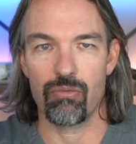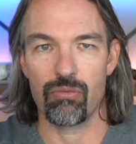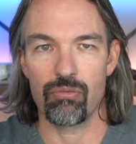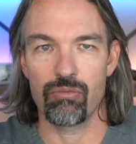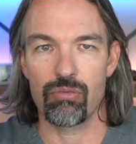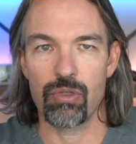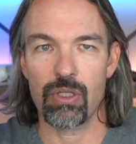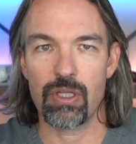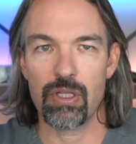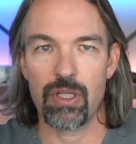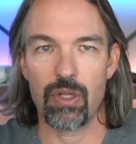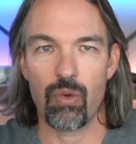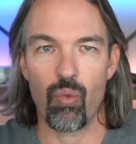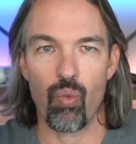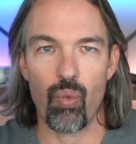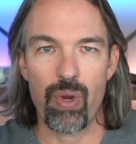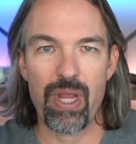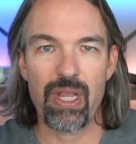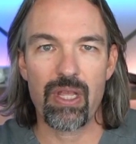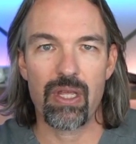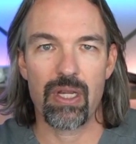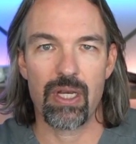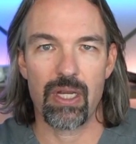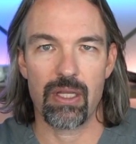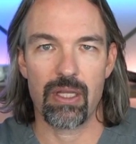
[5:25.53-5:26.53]
really
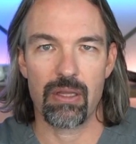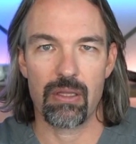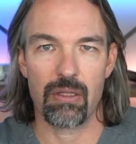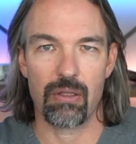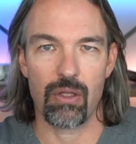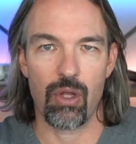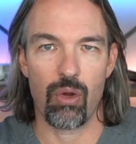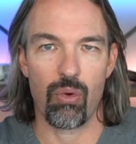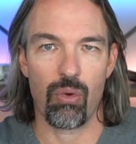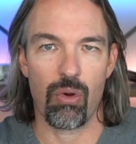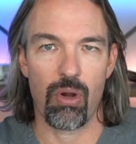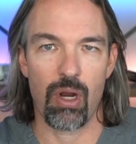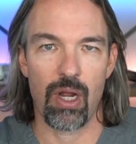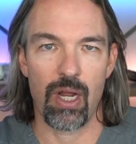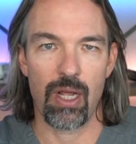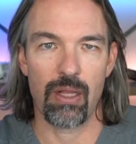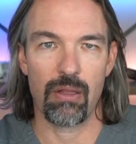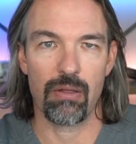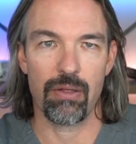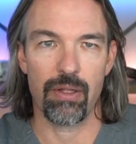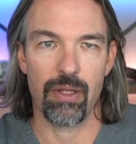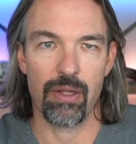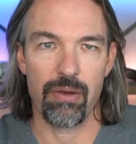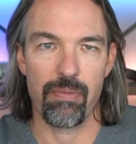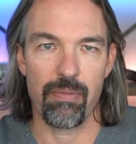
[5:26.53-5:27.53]
weakening the lower
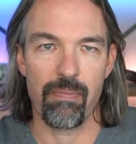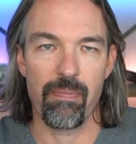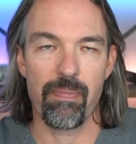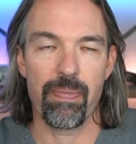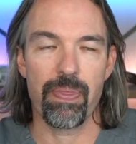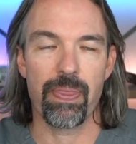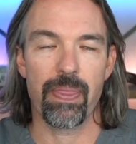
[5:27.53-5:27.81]
eyelid